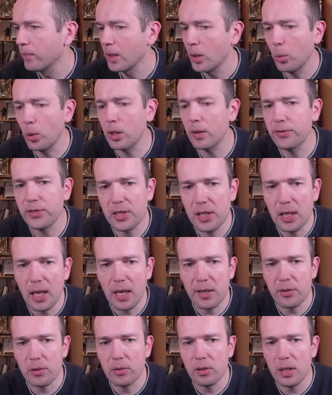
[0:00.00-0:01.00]
What if c
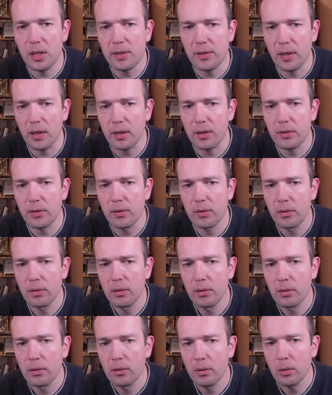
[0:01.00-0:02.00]
takes on d6?
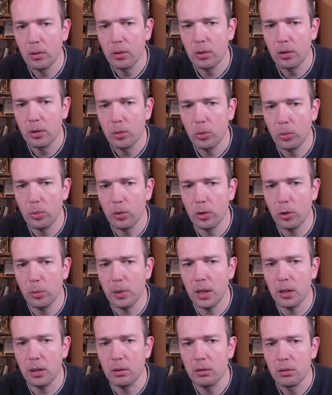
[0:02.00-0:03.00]
What do you
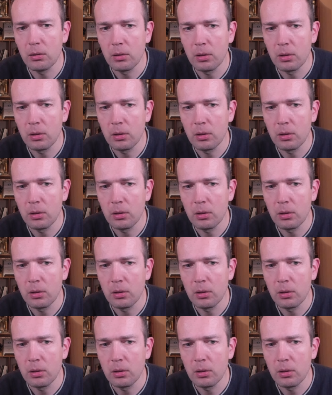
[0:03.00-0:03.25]
mean?